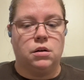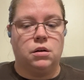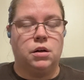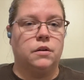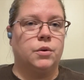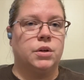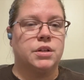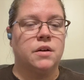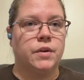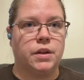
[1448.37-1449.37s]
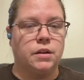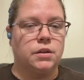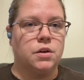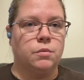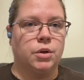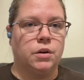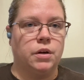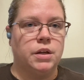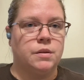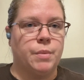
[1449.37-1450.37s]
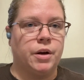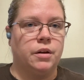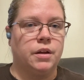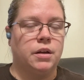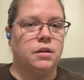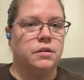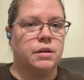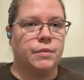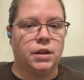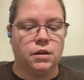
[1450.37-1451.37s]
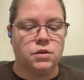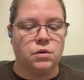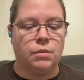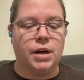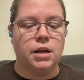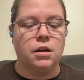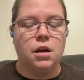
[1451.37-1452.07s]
And of course, everything that's homegrown is better than something that's store-bought.